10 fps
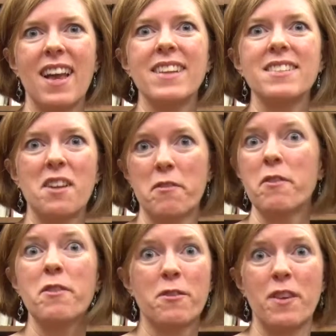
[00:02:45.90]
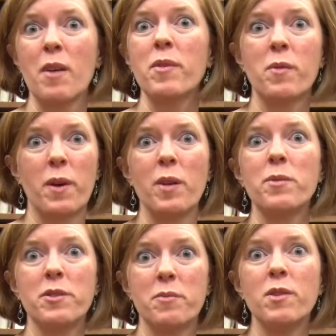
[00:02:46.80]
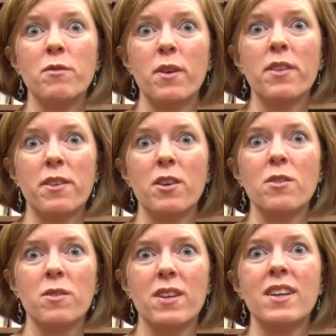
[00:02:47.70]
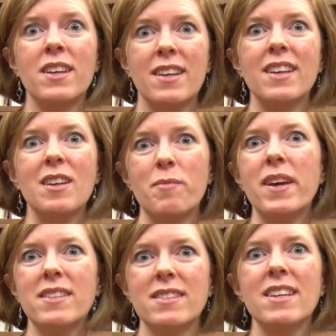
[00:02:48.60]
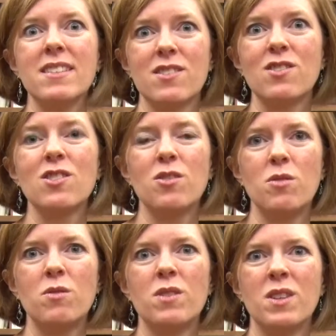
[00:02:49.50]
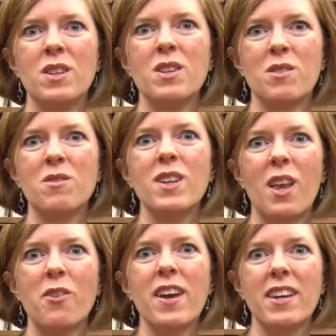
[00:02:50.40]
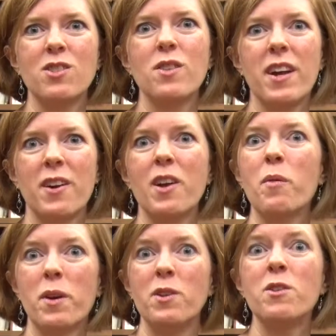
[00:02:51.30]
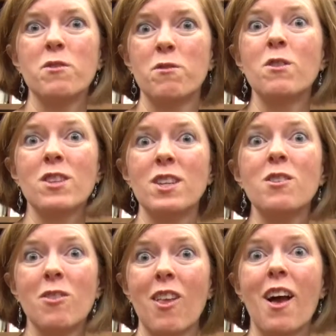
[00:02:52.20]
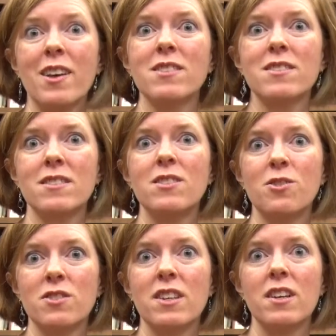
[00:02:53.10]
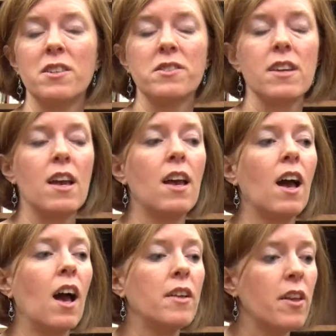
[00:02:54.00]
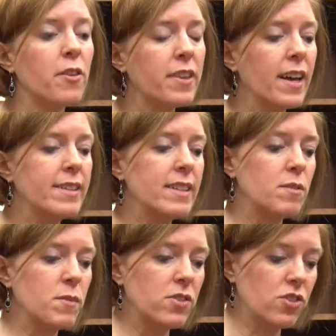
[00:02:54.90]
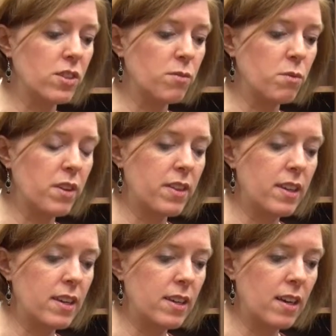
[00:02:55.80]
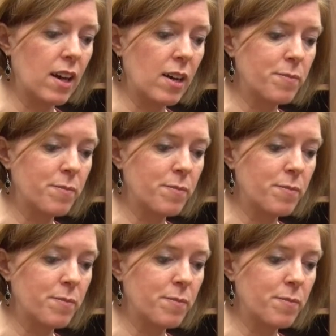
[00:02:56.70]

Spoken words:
and enough of your family were able to move with you, it made sense to relocate to an area where you could fully utilize your skills. Another thing I didn't mention with the